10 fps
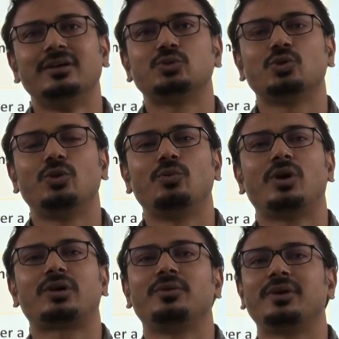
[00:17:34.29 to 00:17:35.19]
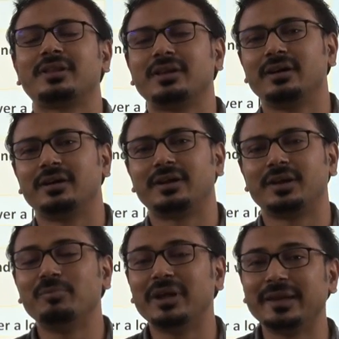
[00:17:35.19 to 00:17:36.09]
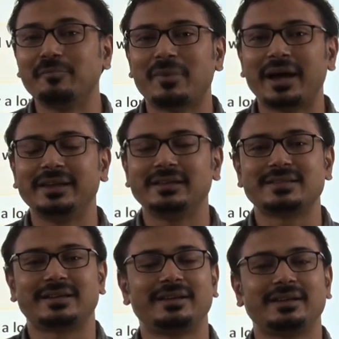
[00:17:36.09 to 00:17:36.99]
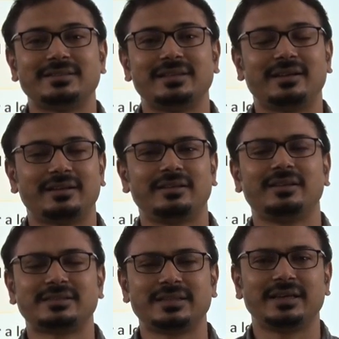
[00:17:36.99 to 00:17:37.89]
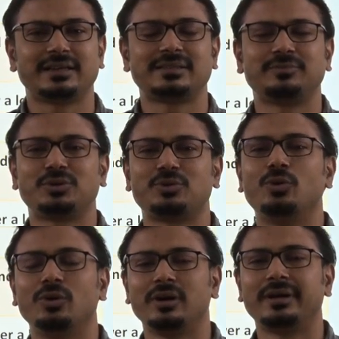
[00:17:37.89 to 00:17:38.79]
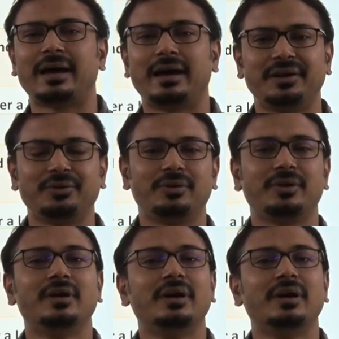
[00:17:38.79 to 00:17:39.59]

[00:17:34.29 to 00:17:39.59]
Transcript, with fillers: so whatever the remaining mining sector is there, let's say except coal and iron ore,